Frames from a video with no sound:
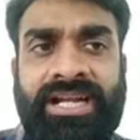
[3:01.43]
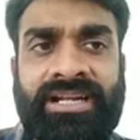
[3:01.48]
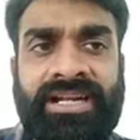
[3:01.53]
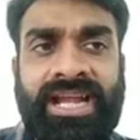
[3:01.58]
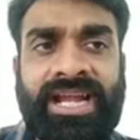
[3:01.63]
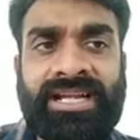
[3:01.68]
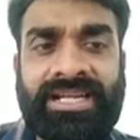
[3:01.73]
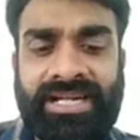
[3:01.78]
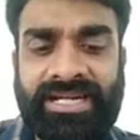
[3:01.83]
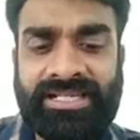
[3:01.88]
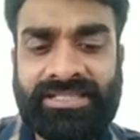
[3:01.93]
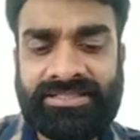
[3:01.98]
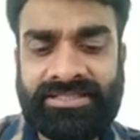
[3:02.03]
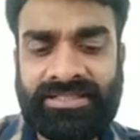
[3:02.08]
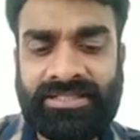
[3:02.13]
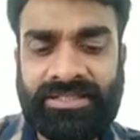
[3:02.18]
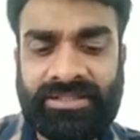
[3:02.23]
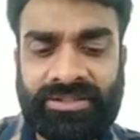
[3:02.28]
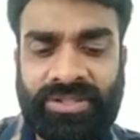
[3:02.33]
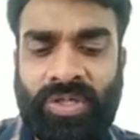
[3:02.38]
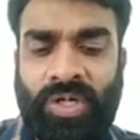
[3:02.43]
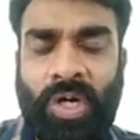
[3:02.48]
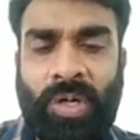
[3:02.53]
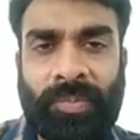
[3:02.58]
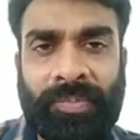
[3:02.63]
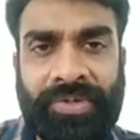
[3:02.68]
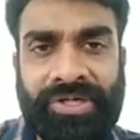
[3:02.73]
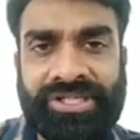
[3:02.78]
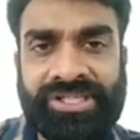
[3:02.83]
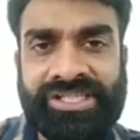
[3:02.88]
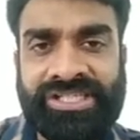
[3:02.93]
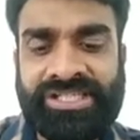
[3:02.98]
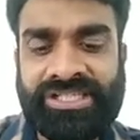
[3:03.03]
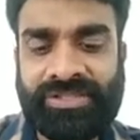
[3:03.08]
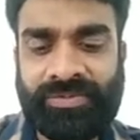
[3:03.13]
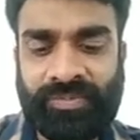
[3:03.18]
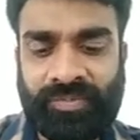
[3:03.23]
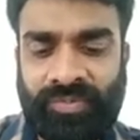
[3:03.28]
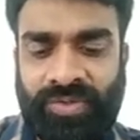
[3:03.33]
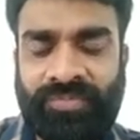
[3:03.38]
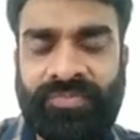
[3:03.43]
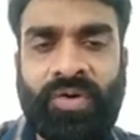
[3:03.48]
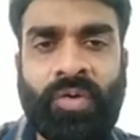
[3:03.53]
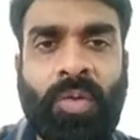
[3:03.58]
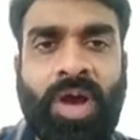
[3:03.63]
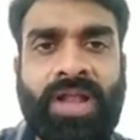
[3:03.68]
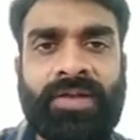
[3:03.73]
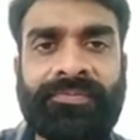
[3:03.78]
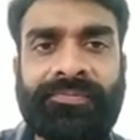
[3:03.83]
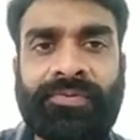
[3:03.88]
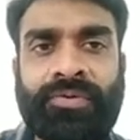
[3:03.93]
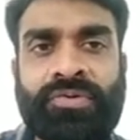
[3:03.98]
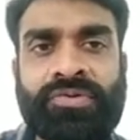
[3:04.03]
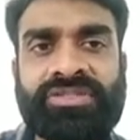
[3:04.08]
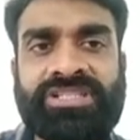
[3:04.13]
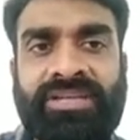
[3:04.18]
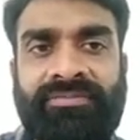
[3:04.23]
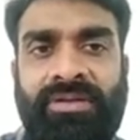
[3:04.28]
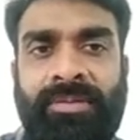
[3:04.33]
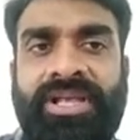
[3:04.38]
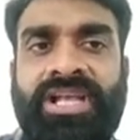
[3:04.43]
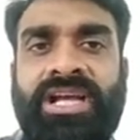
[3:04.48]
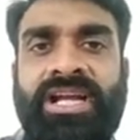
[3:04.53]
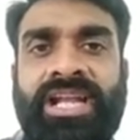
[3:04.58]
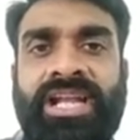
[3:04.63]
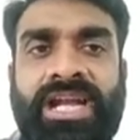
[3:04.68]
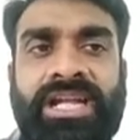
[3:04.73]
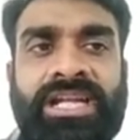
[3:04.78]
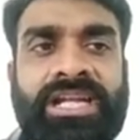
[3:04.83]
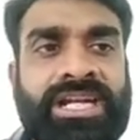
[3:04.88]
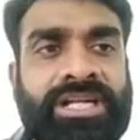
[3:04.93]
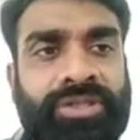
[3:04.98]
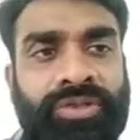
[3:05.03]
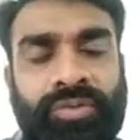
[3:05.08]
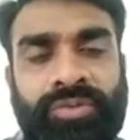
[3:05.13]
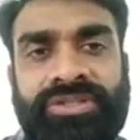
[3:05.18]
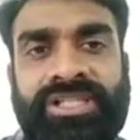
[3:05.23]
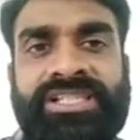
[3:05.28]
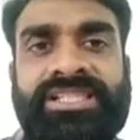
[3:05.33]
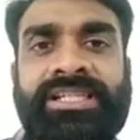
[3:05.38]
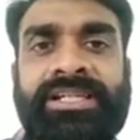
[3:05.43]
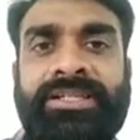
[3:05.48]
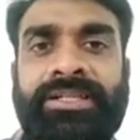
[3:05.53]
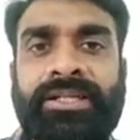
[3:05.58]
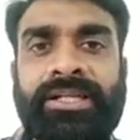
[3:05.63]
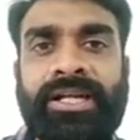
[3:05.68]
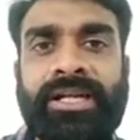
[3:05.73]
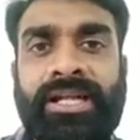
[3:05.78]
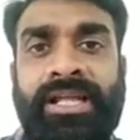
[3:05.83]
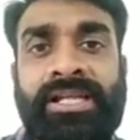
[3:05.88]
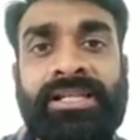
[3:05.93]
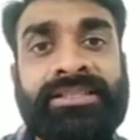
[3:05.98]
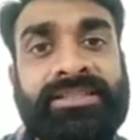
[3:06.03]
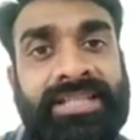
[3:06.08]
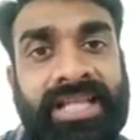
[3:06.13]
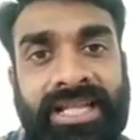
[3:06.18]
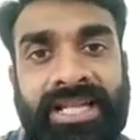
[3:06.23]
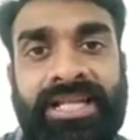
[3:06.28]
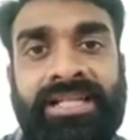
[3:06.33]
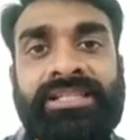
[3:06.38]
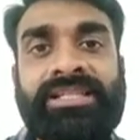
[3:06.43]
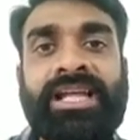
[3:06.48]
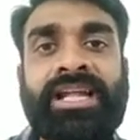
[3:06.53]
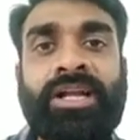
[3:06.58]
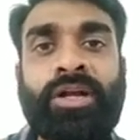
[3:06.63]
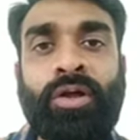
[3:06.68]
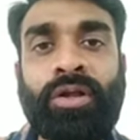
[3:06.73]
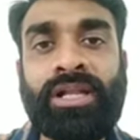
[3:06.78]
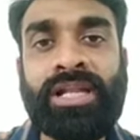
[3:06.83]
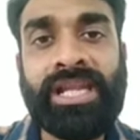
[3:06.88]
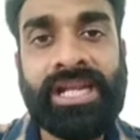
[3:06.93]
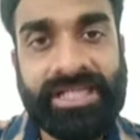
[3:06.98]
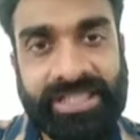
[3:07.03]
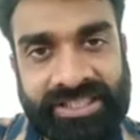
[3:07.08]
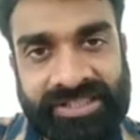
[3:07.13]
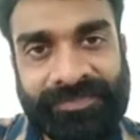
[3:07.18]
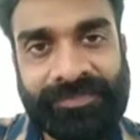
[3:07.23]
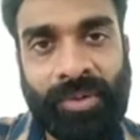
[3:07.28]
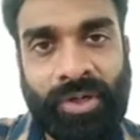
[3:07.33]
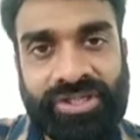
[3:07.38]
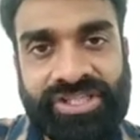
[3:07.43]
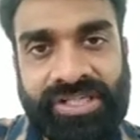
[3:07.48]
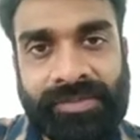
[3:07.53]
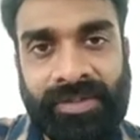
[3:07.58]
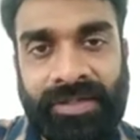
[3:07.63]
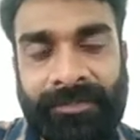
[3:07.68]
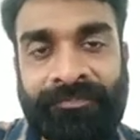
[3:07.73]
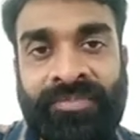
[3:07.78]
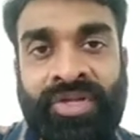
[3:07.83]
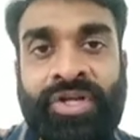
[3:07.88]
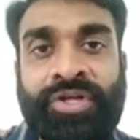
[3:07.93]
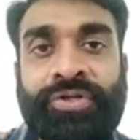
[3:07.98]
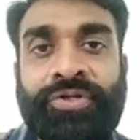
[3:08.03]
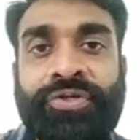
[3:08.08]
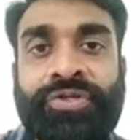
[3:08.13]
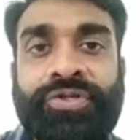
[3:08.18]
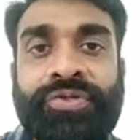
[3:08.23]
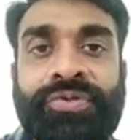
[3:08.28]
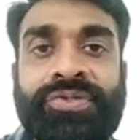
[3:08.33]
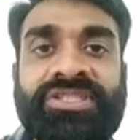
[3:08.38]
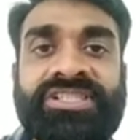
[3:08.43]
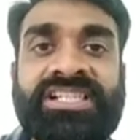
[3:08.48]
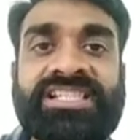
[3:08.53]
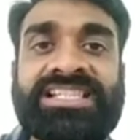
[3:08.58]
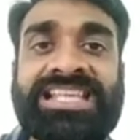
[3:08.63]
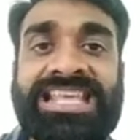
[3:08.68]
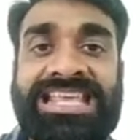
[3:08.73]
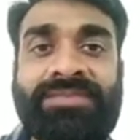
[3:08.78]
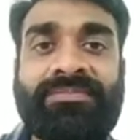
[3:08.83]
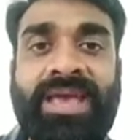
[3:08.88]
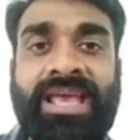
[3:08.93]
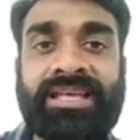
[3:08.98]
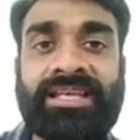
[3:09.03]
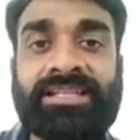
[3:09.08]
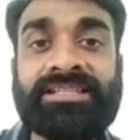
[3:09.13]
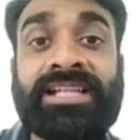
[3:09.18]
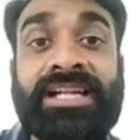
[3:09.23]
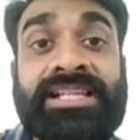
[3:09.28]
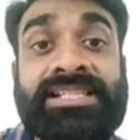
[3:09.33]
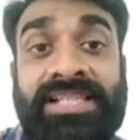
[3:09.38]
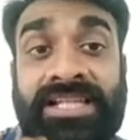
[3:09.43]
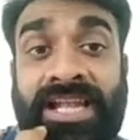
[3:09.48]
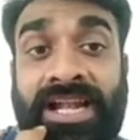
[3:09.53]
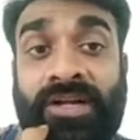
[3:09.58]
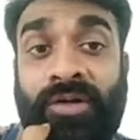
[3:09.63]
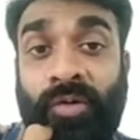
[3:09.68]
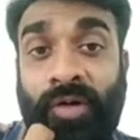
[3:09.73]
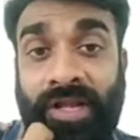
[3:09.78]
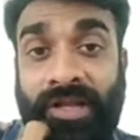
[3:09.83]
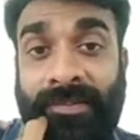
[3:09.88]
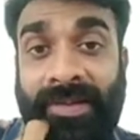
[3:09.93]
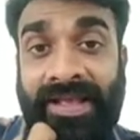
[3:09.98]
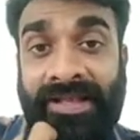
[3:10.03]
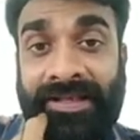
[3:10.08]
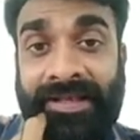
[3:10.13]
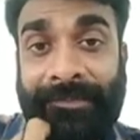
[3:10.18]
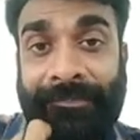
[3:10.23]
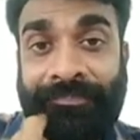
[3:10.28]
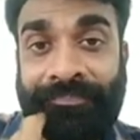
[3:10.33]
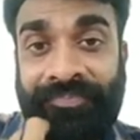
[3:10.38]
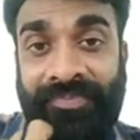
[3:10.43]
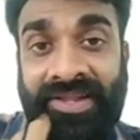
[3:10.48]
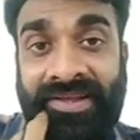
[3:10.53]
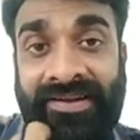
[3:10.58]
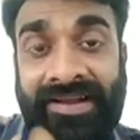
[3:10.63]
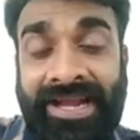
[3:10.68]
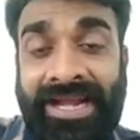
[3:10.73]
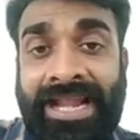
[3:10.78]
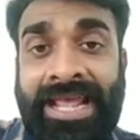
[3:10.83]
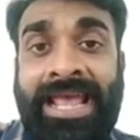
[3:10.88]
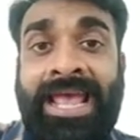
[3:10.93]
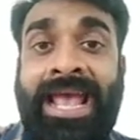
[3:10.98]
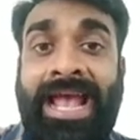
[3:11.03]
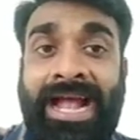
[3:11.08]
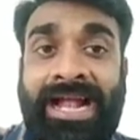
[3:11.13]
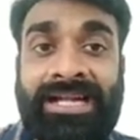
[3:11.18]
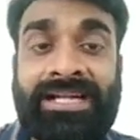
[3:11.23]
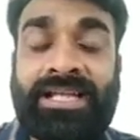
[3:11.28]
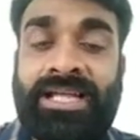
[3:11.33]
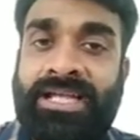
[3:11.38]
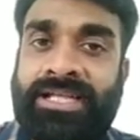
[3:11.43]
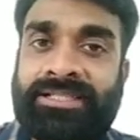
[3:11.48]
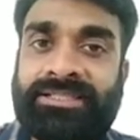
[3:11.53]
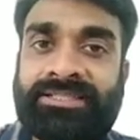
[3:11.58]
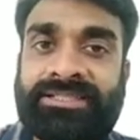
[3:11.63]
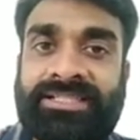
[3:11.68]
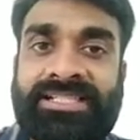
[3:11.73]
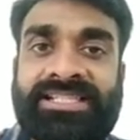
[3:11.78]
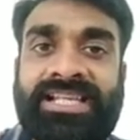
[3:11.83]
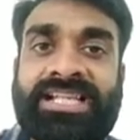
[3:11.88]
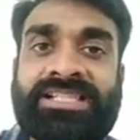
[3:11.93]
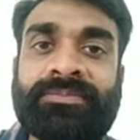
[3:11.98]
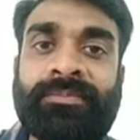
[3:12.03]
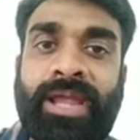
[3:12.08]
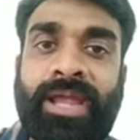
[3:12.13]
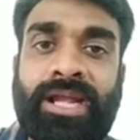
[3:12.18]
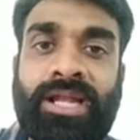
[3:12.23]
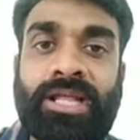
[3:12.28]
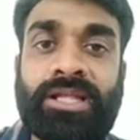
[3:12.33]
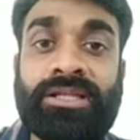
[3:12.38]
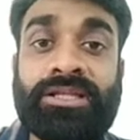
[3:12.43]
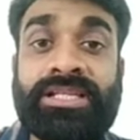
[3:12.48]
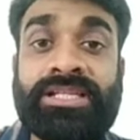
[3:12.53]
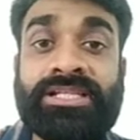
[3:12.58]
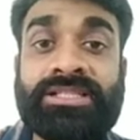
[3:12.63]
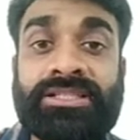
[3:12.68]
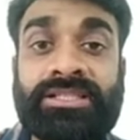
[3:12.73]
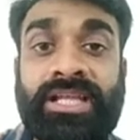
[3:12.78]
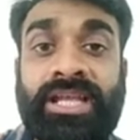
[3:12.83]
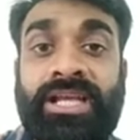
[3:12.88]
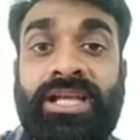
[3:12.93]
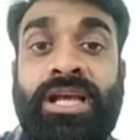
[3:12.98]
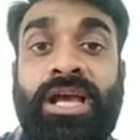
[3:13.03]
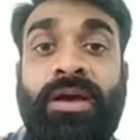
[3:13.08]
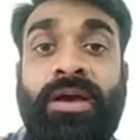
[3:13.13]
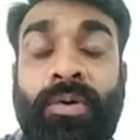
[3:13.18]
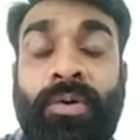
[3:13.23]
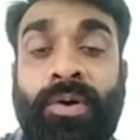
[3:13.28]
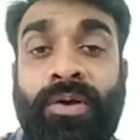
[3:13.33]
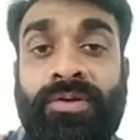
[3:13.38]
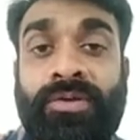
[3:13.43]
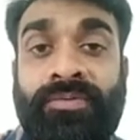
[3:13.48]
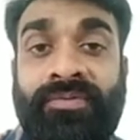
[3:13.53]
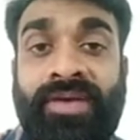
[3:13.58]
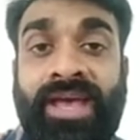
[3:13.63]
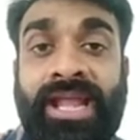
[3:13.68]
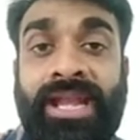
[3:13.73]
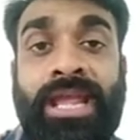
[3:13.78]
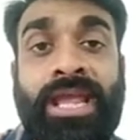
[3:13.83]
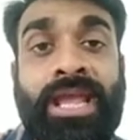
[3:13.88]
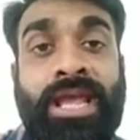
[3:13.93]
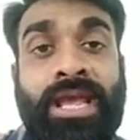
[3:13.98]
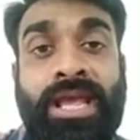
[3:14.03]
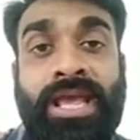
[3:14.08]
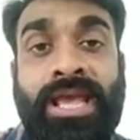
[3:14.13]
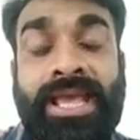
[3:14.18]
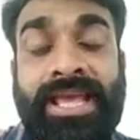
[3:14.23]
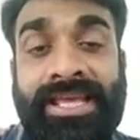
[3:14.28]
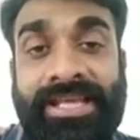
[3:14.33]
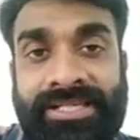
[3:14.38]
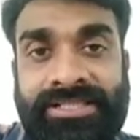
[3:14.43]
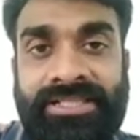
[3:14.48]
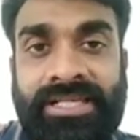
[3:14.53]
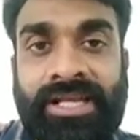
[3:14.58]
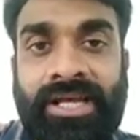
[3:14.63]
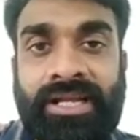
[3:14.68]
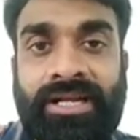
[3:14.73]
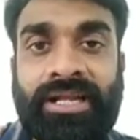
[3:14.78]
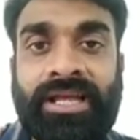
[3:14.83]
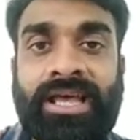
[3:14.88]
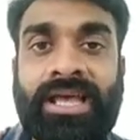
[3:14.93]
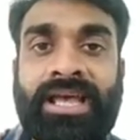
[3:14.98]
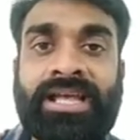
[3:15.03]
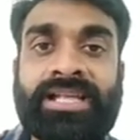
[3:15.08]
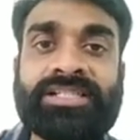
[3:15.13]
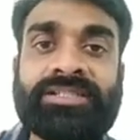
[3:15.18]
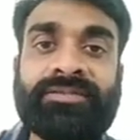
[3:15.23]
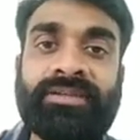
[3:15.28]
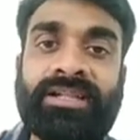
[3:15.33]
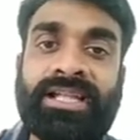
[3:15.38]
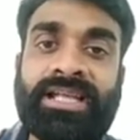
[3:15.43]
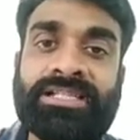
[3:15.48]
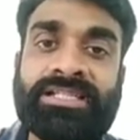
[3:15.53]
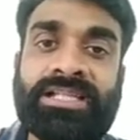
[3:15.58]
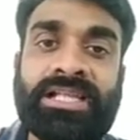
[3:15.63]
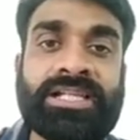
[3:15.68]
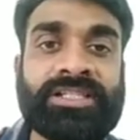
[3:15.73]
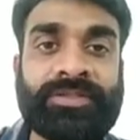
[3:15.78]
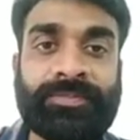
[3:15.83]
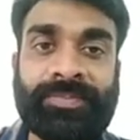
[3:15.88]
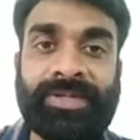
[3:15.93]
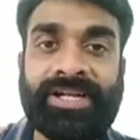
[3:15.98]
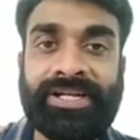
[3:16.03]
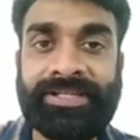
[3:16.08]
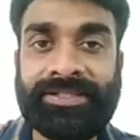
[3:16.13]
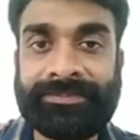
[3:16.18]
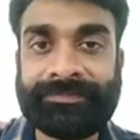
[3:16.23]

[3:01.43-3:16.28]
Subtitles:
right, that is the computers, the mobile phones, they will be connected through this internet. Then and then only it is possible to use this e-banking, that is electronic banking, right? And this has made this thing very easier as well as speedy,